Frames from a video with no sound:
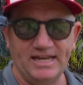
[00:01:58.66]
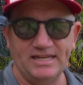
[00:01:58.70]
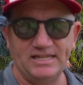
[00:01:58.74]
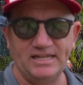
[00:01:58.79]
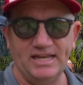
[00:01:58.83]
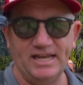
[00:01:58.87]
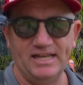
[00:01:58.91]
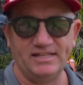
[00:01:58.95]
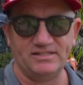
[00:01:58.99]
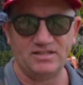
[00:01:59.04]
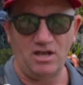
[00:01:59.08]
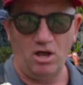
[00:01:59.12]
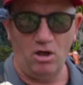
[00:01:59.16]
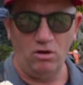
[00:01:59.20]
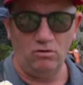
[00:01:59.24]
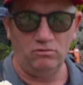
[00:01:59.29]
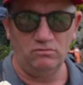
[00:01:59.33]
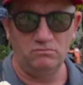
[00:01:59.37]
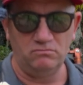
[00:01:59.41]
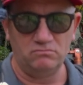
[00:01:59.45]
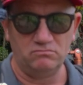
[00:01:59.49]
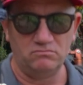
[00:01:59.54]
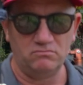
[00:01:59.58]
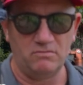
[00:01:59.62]
years
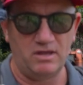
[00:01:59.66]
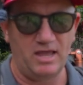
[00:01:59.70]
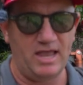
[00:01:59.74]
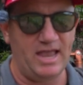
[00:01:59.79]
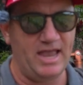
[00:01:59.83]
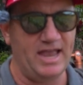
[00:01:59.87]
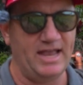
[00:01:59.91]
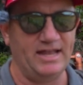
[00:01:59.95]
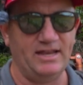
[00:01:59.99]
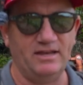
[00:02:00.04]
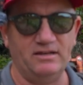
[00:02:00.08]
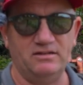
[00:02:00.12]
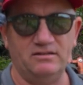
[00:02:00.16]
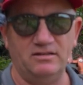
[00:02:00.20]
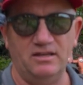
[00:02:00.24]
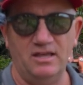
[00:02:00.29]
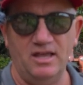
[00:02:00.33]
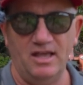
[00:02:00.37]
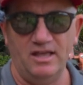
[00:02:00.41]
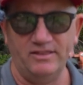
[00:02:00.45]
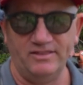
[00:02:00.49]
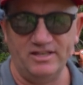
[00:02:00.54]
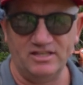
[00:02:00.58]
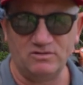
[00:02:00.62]
old, and
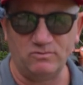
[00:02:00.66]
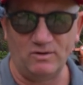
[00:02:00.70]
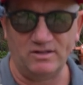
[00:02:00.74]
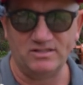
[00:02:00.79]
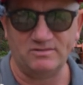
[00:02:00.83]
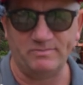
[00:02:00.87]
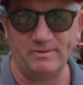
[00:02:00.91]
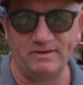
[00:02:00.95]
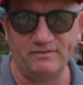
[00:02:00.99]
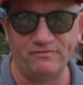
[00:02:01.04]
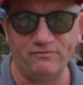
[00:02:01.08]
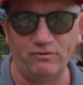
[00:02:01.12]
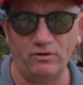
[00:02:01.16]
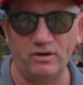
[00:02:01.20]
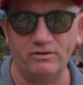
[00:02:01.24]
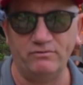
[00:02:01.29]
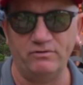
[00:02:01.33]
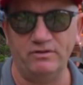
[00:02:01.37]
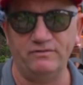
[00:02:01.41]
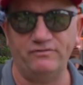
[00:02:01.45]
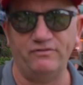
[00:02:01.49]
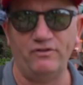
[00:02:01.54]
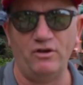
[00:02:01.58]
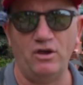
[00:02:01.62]
this one's been fully
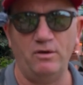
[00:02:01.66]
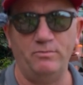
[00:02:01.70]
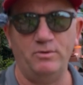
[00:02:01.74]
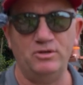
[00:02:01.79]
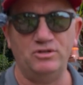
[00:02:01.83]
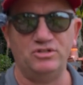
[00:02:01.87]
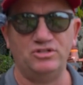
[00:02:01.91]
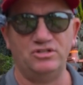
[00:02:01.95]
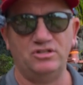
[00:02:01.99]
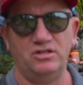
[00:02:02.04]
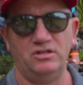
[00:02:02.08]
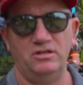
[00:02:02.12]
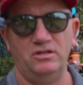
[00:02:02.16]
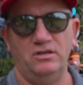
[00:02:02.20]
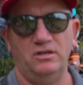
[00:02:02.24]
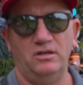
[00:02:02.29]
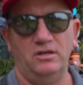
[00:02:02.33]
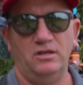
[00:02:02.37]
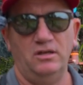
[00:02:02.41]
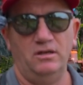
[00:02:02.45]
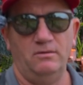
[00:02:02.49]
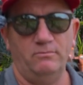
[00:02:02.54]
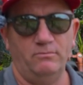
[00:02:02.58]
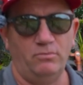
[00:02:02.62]
refurbished
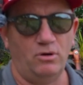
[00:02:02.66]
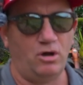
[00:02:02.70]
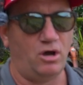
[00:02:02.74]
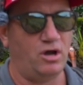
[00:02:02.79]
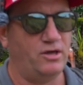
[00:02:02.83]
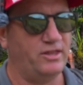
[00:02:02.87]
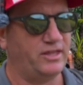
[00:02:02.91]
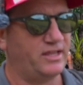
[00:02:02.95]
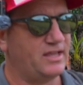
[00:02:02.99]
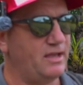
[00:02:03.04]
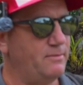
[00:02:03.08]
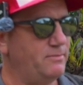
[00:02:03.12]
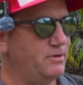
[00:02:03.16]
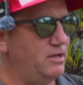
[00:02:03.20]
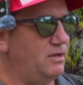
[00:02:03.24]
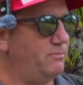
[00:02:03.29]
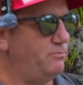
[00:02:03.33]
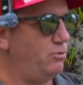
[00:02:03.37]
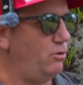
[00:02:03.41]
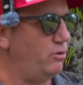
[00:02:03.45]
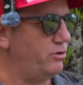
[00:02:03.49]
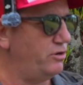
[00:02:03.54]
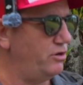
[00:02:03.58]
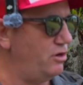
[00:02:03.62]
by the company I
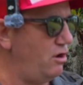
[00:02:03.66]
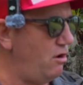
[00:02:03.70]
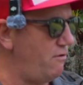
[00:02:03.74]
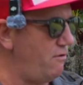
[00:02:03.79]
bought it